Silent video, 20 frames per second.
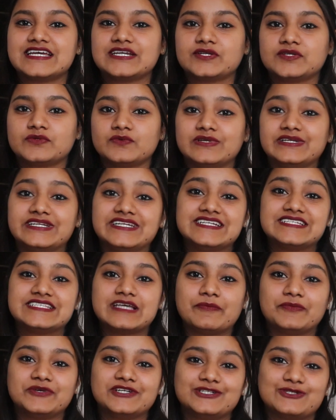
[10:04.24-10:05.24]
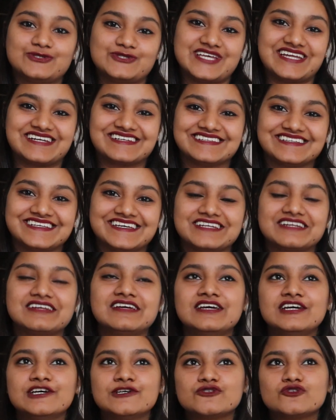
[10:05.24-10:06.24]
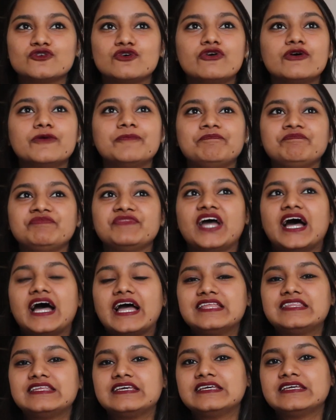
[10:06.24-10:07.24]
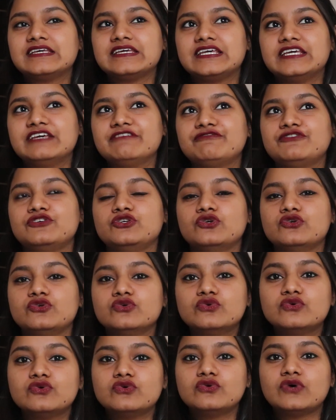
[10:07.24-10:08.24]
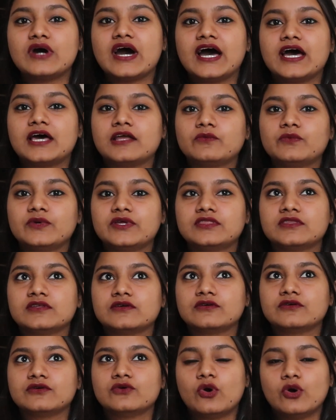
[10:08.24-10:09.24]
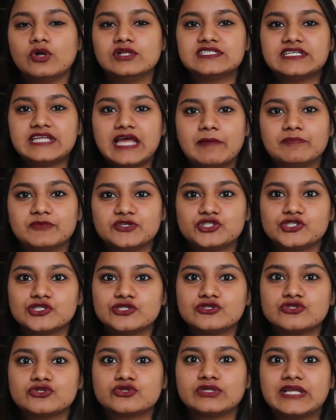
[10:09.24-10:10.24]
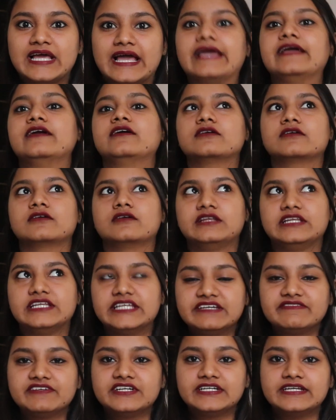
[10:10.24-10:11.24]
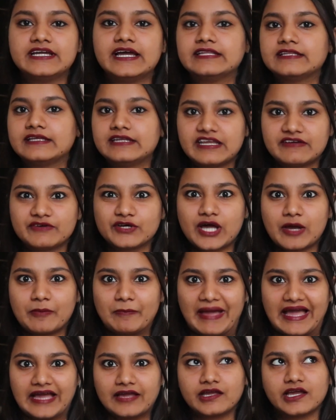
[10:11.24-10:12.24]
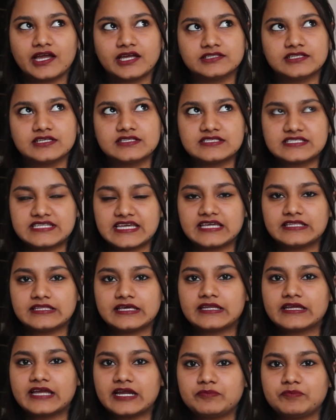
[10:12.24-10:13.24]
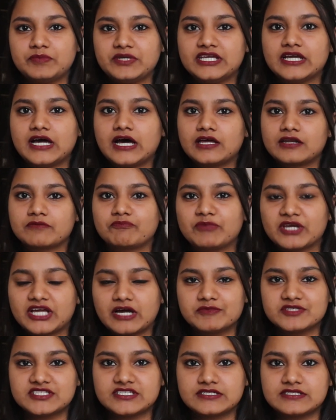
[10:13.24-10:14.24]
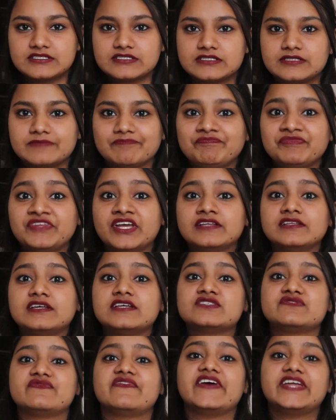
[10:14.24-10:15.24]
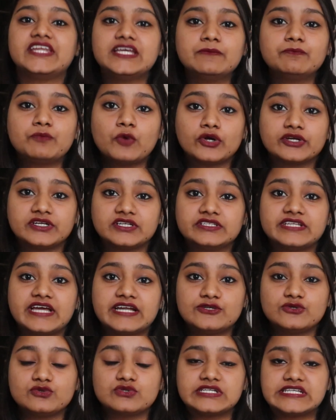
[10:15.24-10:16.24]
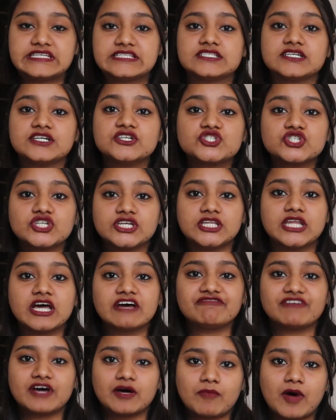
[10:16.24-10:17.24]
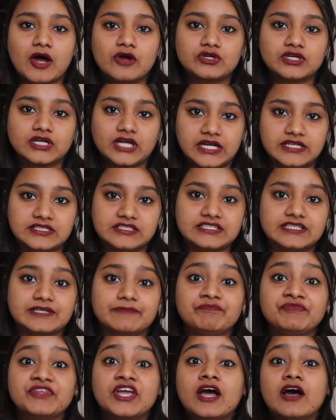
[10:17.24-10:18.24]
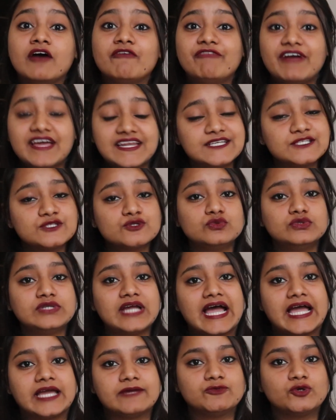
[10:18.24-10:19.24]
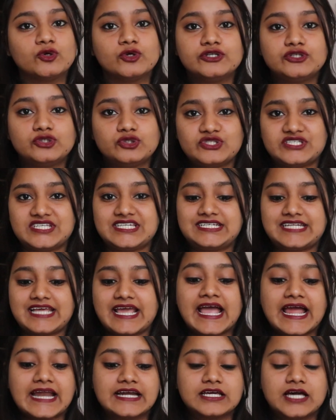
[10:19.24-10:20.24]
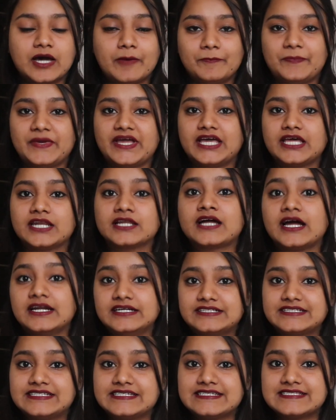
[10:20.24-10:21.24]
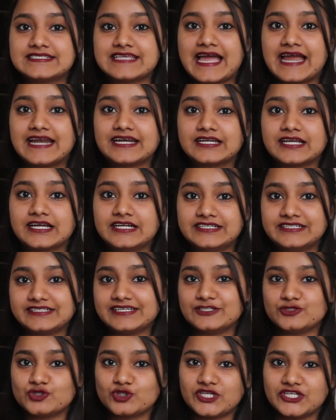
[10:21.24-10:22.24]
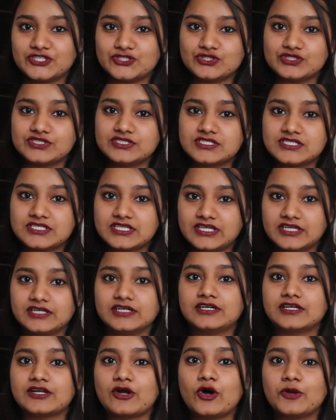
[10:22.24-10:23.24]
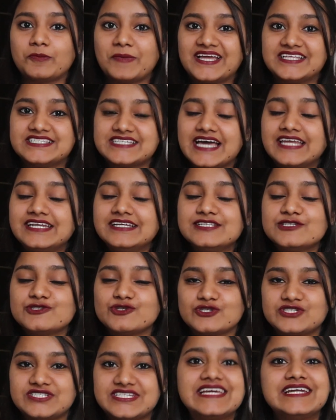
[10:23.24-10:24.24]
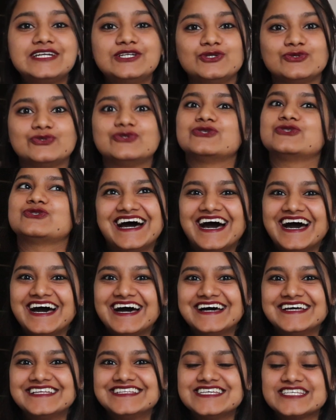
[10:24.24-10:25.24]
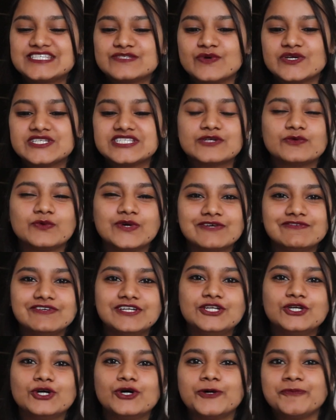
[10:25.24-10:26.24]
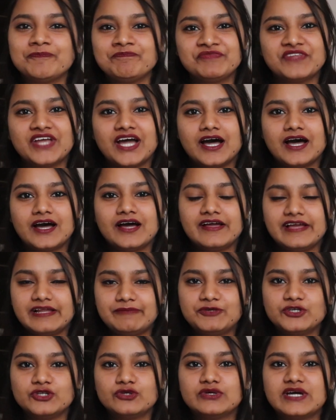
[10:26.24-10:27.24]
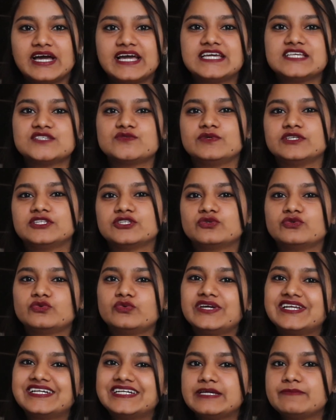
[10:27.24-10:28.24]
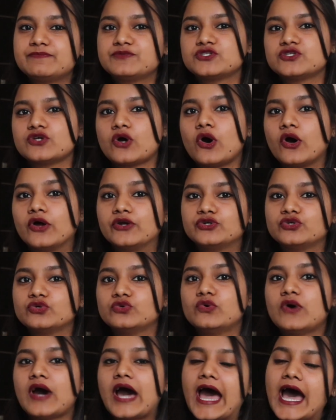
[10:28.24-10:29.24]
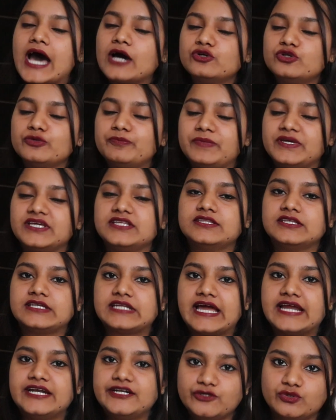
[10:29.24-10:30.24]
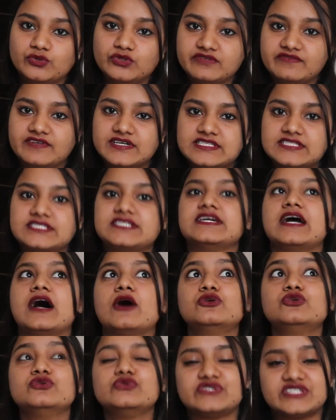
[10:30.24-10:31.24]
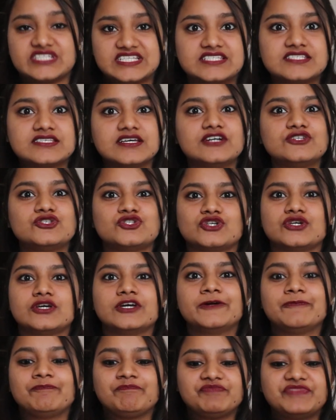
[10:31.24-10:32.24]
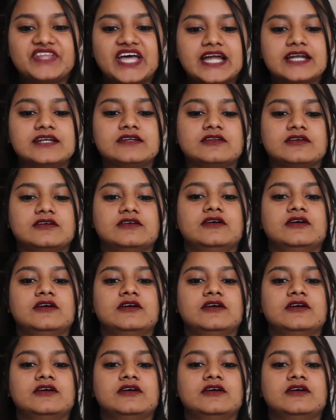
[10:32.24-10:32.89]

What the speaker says: that it will need somebody to settle there. So I think if you are with goals and ambitions to like leave India and then never come back and then stay there, get PR, become a citizen, then it's very important that you research enough about a country. Very soon I am going to sit and compare countries and country educations here on my channel, so stay tuned. This was a quick video helping you guys with quick tips on to how to pick the right university, how to research that